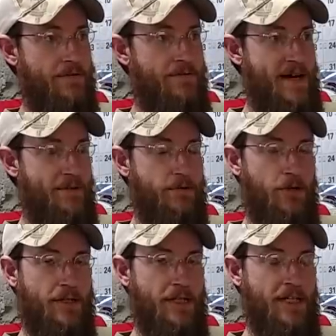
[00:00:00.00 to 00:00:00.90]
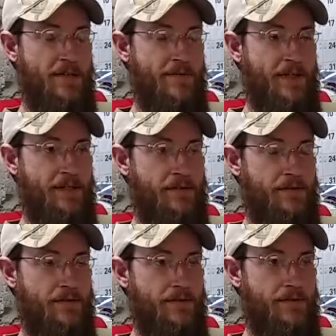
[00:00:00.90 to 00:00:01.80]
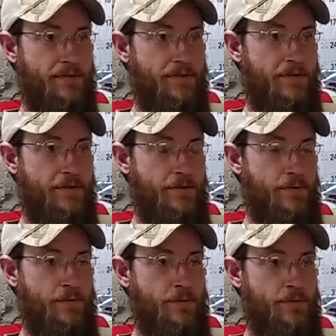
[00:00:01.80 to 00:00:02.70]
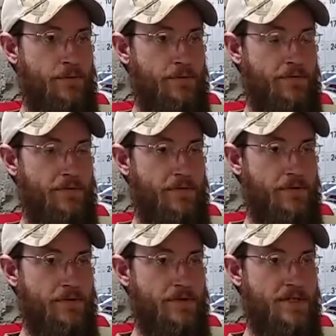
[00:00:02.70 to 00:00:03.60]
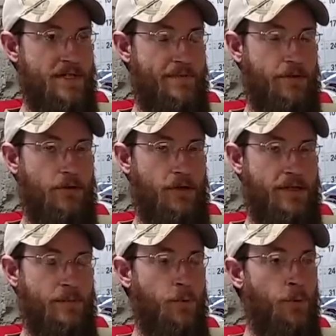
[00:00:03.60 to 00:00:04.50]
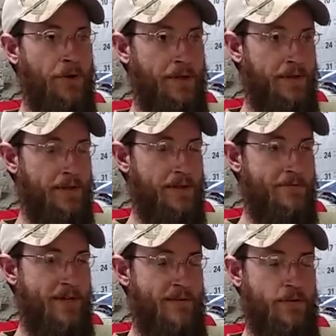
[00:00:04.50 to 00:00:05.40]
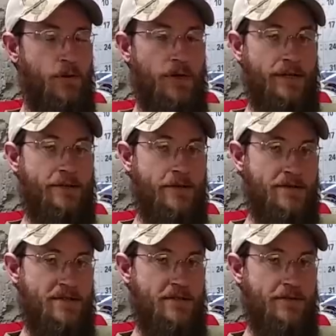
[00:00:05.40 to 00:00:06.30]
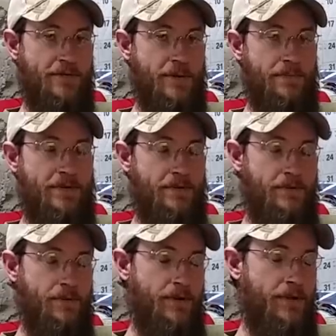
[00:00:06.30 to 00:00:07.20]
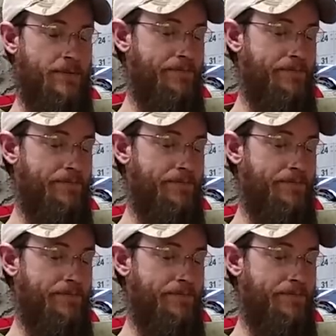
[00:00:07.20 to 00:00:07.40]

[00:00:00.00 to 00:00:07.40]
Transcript: 5 o'clock in the evening to 7 o'clock in the morning. 5 o'clock it turns itself up to uh,